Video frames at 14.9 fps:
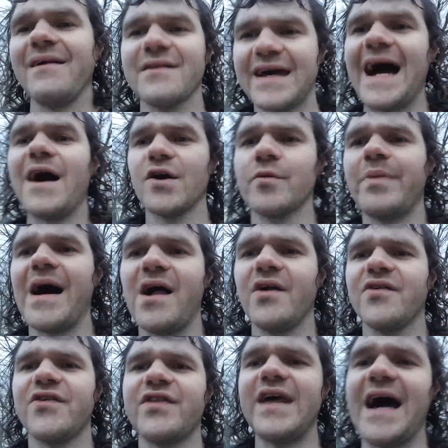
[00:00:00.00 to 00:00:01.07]

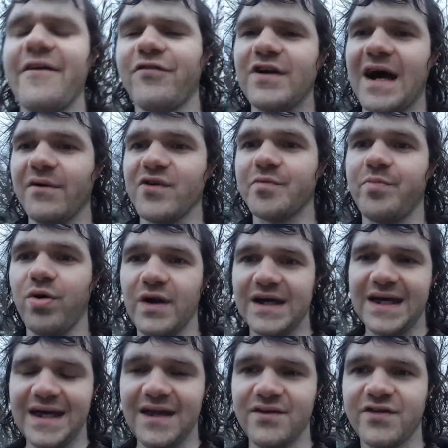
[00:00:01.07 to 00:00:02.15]
counterbalance the effort I was
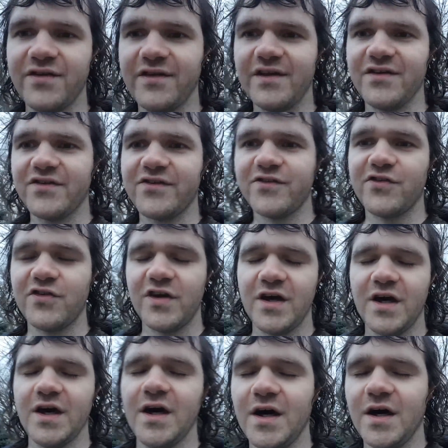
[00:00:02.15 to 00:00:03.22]
putting into this
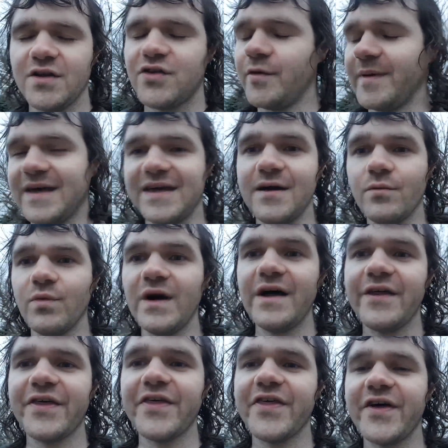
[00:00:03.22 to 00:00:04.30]
to begin
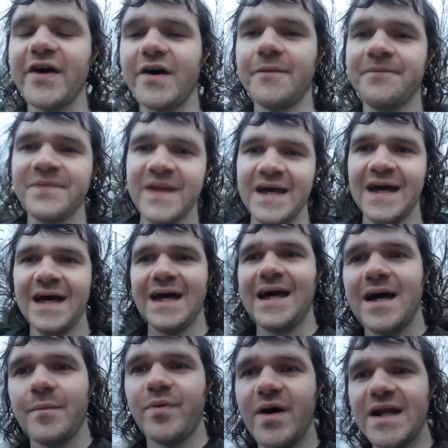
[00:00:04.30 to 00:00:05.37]
with.
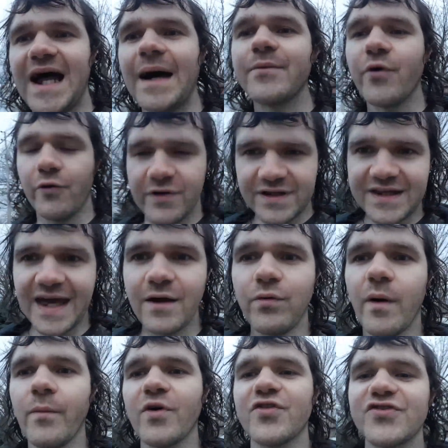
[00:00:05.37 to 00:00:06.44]
But I'm going to take
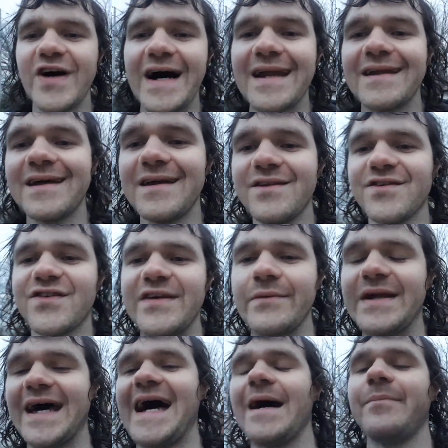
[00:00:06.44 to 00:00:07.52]
one more shot at it and see
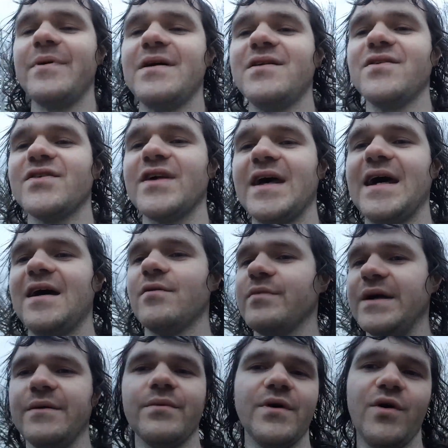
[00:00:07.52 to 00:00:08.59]
what happens, and
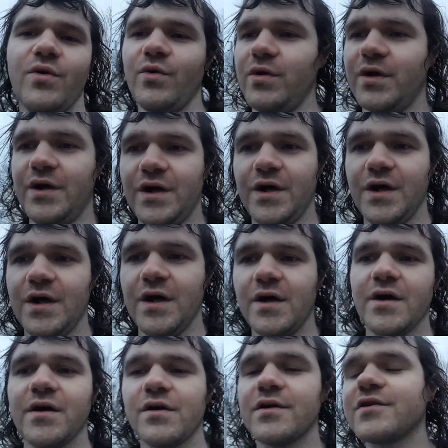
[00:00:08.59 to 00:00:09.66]
we will
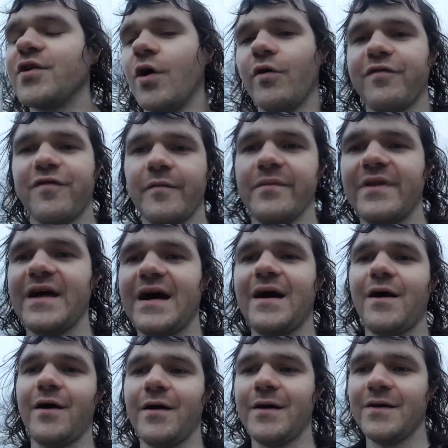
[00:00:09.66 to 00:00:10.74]
go from
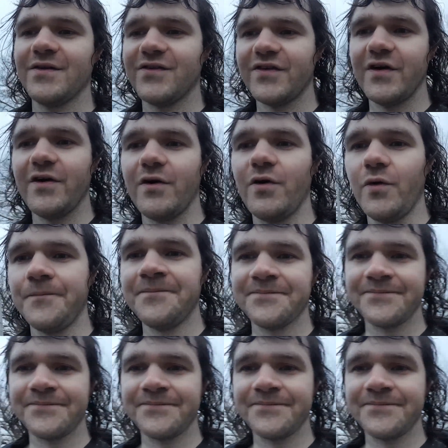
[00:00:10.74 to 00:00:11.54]
there. So,